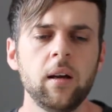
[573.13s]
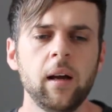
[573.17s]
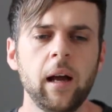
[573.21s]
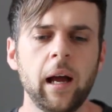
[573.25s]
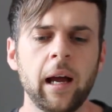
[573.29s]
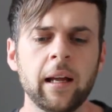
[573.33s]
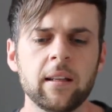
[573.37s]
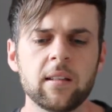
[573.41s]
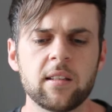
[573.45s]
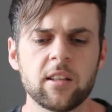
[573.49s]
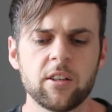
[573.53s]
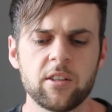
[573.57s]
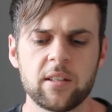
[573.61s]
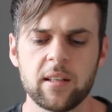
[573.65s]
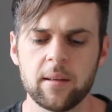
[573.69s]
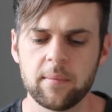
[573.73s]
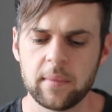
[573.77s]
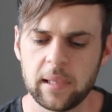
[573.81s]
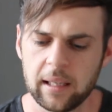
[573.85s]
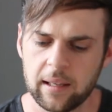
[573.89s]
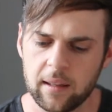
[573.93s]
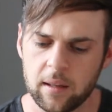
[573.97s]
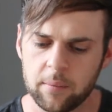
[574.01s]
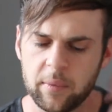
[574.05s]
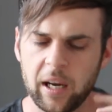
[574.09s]
And so
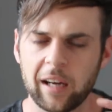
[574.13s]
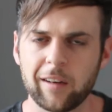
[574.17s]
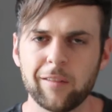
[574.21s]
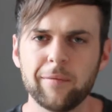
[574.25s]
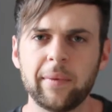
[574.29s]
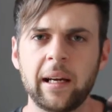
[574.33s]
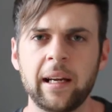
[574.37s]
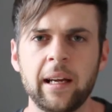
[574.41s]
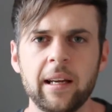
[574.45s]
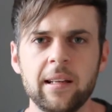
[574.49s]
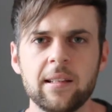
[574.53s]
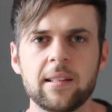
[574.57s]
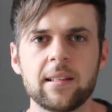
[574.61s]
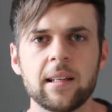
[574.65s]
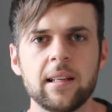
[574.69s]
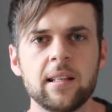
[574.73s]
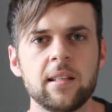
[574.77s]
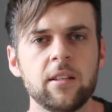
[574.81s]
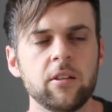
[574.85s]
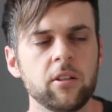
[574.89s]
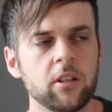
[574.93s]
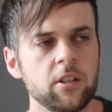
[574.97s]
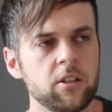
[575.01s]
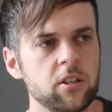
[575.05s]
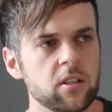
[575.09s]
something in the back of my head says,
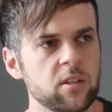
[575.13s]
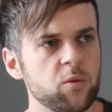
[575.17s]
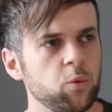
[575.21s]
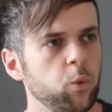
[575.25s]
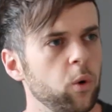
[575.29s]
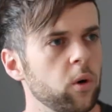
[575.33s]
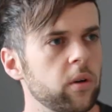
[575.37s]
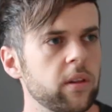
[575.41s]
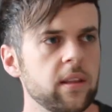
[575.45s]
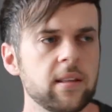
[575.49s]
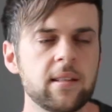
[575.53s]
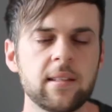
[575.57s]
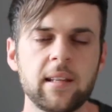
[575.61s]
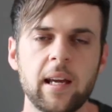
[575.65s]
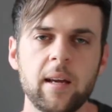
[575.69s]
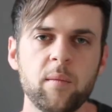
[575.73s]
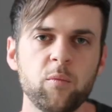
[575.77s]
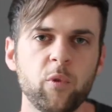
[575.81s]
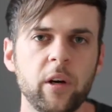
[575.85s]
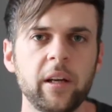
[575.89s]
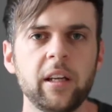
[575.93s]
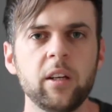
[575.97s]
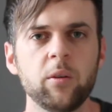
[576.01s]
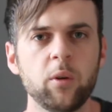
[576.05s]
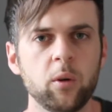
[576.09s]
just walk the same
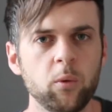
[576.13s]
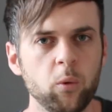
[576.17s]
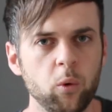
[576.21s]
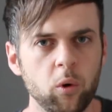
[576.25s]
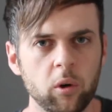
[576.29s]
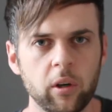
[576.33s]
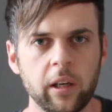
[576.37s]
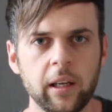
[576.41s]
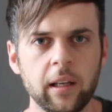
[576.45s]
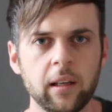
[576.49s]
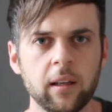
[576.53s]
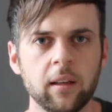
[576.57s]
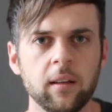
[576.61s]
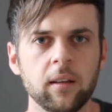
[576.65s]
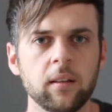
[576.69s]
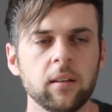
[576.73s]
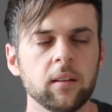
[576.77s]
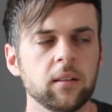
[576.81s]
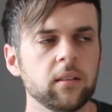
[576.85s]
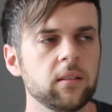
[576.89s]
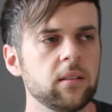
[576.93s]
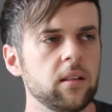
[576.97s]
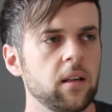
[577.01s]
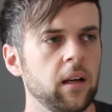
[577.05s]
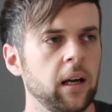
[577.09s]
way you were walking
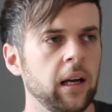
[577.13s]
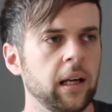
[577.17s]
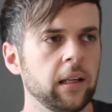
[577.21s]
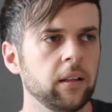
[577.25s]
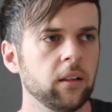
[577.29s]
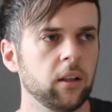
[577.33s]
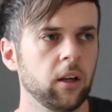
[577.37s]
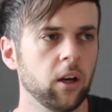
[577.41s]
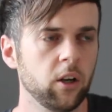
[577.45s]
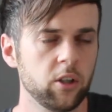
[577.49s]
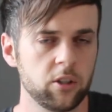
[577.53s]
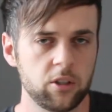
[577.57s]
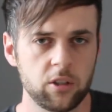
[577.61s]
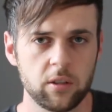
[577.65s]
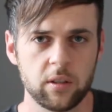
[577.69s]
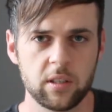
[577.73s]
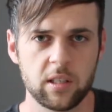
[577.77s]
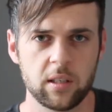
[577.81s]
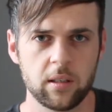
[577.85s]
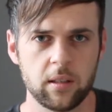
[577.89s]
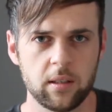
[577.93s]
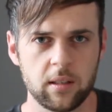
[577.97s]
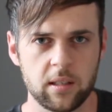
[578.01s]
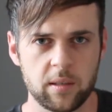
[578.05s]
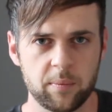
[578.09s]
and go
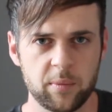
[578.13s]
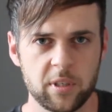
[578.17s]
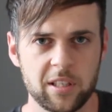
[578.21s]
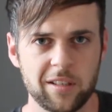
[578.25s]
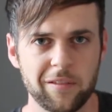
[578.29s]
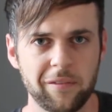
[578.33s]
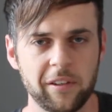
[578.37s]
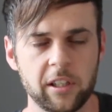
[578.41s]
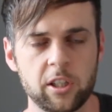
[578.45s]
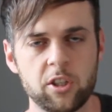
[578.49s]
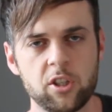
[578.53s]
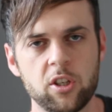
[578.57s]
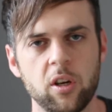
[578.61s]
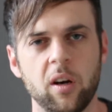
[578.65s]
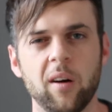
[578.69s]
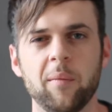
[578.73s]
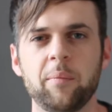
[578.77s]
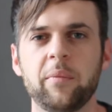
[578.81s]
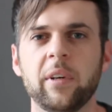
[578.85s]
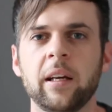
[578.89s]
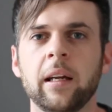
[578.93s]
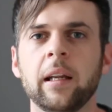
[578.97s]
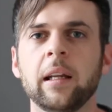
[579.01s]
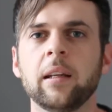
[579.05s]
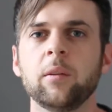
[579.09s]
to a specific
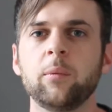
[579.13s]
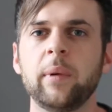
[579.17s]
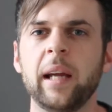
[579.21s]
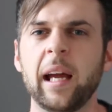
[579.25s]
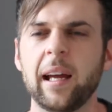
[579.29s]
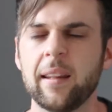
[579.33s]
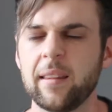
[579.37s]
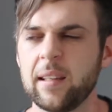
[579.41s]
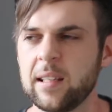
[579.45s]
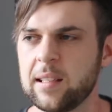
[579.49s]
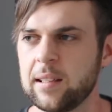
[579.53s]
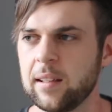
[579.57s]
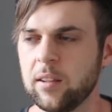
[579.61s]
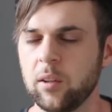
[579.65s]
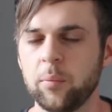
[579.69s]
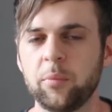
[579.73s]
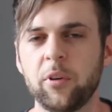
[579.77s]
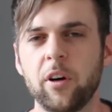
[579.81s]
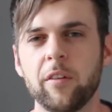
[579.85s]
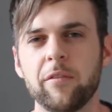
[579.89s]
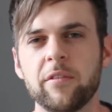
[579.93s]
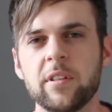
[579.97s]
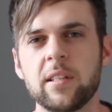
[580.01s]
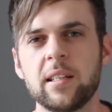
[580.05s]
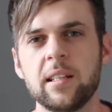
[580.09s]
shop. And we had these little
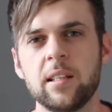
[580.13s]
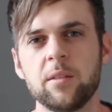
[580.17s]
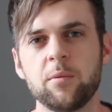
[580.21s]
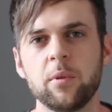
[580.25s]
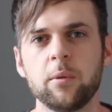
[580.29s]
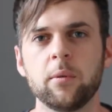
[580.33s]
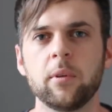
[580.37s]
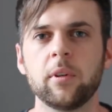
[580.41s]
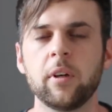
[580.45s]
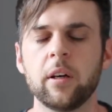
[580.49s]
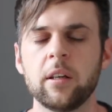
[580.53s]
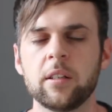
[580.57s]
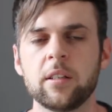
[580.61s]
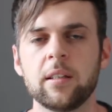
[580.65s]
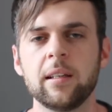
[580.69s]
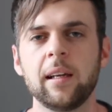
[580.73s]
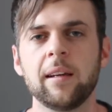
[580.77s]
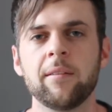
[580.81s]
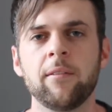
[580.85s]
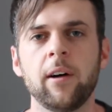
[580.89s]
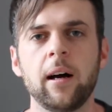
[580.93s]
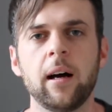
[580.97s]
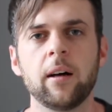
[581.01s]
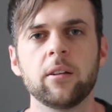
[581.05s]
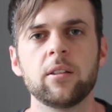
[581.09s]
prophecies we were going to
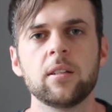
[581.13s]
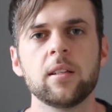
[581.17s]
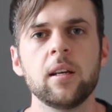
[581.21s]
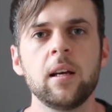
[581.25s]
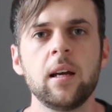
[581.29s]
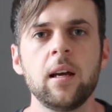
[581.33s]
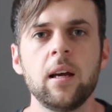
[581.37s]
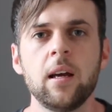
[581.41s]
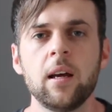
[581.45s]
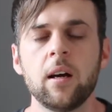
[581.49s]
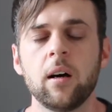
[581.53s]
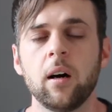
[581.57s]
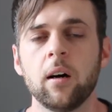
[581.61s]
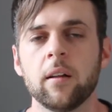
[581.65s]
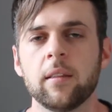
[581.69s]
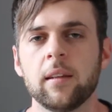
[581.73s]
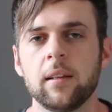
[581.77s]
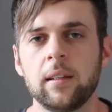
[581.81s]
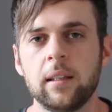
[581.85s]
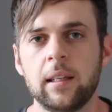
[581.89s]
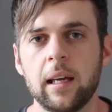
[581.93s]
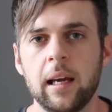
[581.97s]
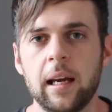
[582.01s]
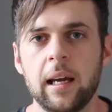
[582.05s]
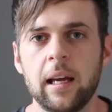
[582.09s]
give out on the
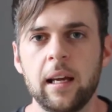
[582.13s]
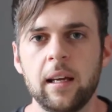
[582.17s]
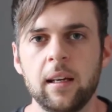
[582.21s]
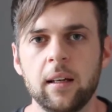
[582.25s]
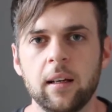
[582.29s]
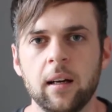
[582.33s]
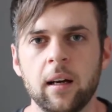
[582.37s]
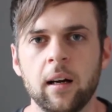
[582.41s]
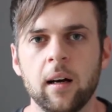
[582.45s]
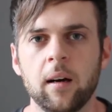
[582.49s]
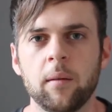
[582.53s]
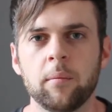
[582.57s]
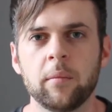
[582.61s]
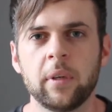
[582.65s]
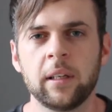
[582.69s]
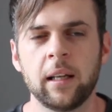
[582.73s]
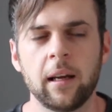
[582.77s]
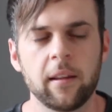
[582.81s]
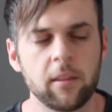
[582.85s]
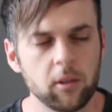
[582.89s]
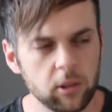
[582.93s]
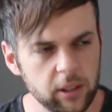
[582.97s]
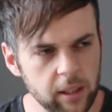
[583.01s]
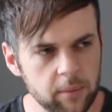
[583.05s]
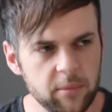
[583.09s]
day, and I
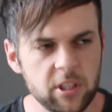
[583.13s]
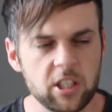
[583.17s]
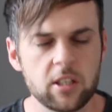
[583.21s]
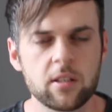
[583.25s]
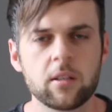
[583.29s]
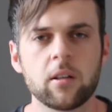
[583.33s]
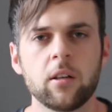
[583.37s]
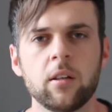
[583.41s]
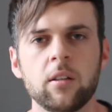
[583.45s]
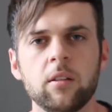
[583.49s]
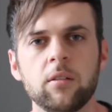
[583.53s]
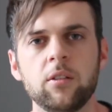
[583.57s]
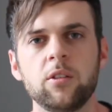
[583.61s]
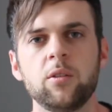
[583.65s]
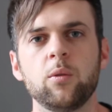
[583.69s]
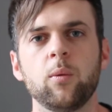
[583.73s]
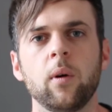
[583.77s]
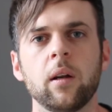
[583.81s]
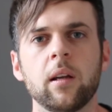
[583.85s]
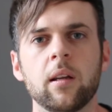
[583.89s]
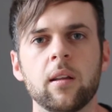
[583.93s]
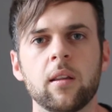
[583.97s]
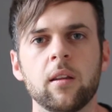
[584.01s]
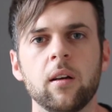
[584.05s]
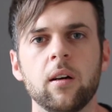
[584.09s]
thought, let me just go do
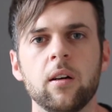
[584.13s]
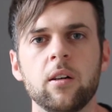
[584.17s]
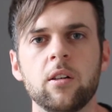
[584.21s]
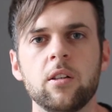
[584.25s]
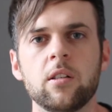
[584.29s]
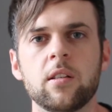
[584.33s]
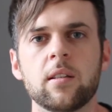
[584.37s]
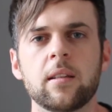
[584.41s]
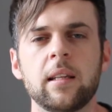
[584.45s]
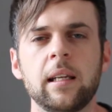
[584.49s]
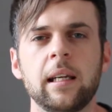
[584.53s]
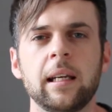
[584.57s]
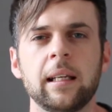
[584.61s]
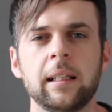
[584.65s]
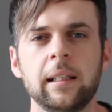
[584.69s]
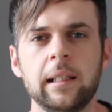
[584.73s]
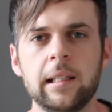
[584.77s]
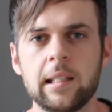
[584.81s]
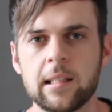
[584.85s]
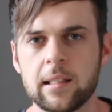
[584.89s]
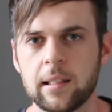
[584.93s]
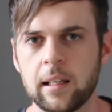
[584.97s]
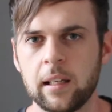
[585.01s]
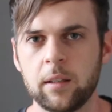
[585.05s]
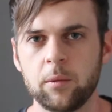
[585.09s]
one of those, then at
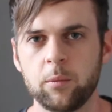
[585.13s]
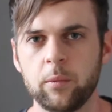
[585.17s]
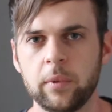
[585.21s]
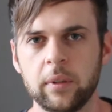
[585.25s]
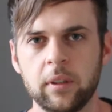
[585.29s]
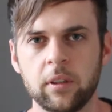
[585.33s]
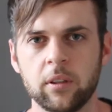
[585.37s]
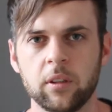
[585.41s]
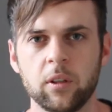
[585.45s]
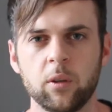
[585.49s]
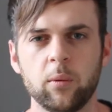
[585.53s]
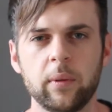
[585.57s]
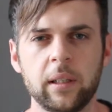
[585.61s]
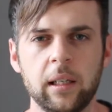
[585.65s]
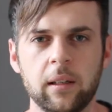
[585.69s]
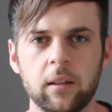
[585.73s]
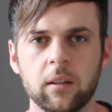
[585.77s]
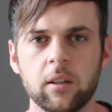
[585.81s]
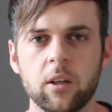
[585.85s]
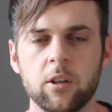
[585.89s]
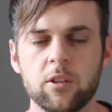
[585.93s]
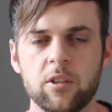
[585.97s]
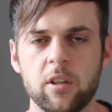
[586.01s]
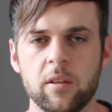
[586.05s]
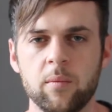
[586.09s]
least we didn't
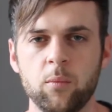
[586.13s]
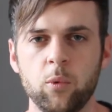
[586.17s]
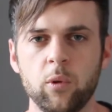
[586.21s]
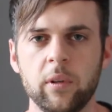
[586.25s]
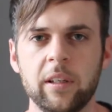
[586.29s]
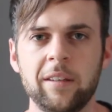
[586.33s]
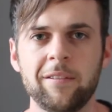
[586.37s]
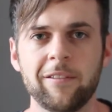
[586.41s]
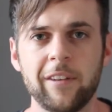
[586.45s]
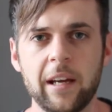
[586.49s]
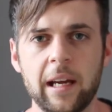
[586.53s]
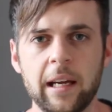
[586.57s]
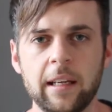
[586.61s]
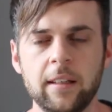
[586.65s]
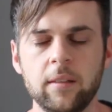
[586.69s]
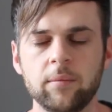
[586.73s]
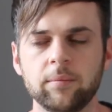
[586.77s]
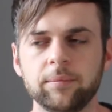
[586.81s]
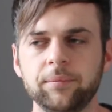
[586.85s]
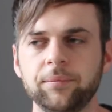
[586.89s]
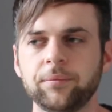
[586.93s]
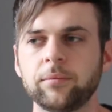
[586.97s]
go to the mall in vain.